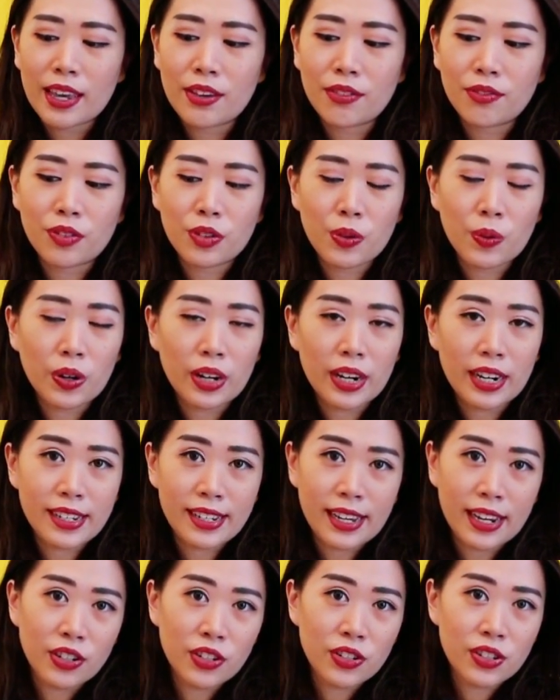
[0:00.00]
If you are
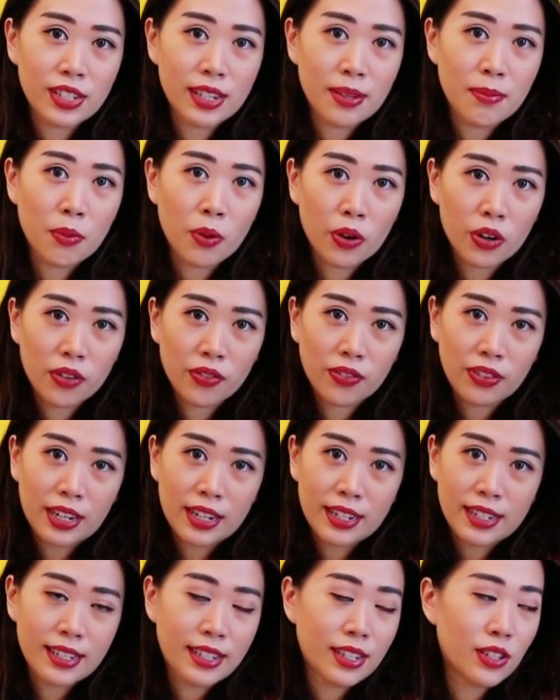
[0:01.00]
excited to see more of
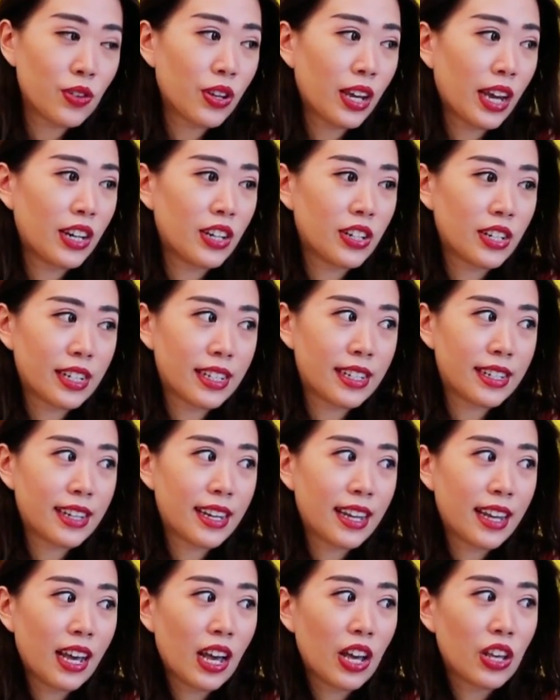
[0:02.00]
this, you can
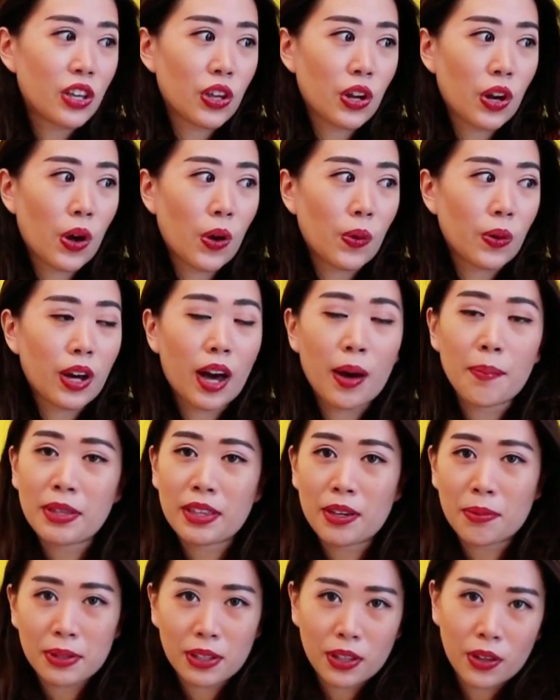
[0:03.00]
just
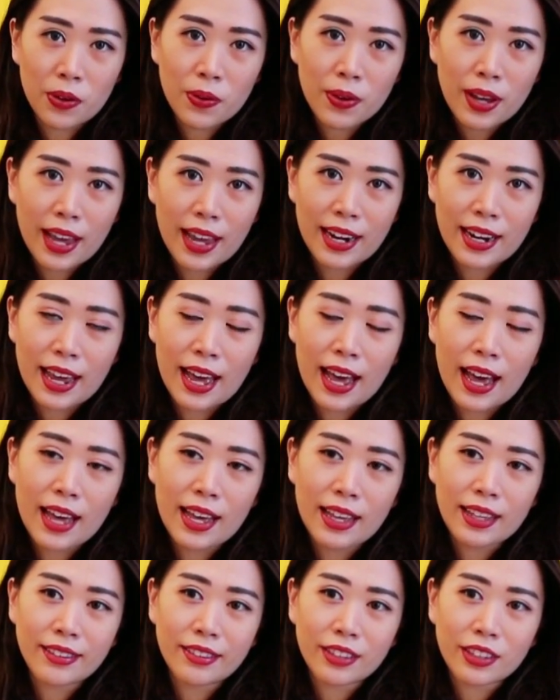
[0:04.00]
comment down below and
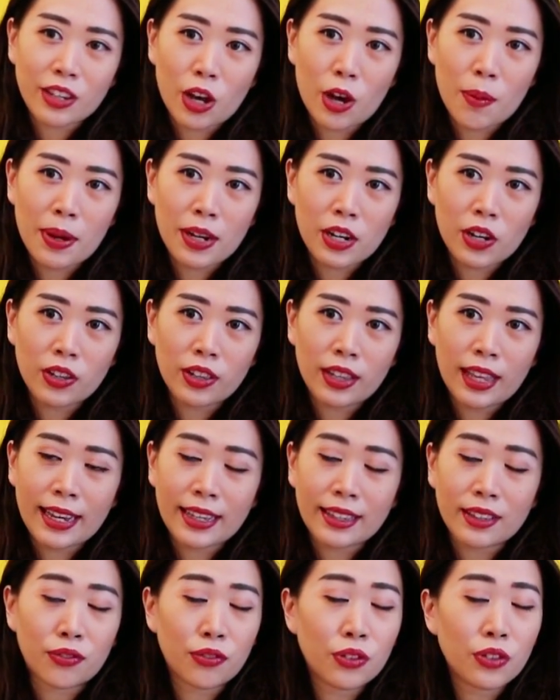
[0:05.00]
comment on
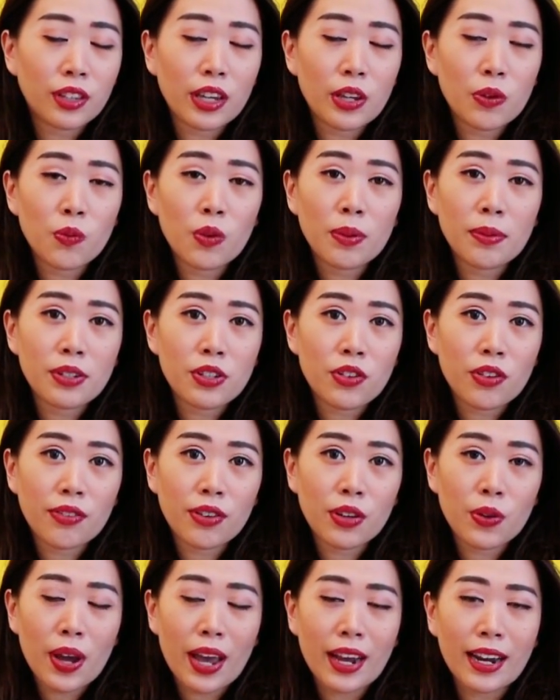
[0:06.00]
like the food that you want me to
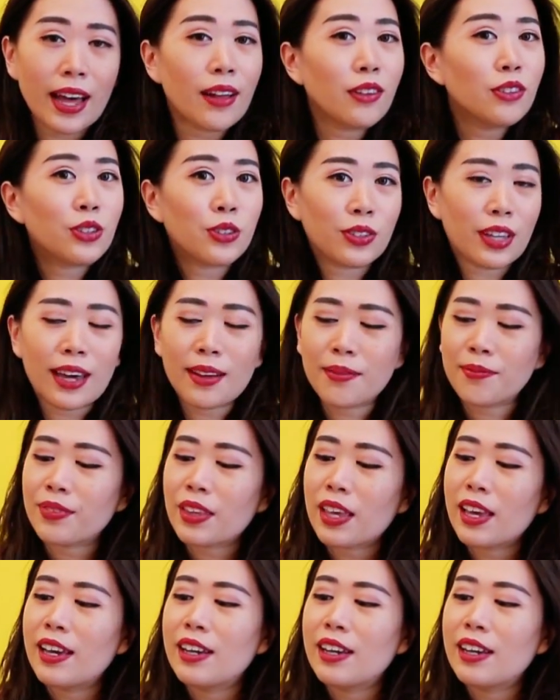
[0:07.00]
review, and I'll do that.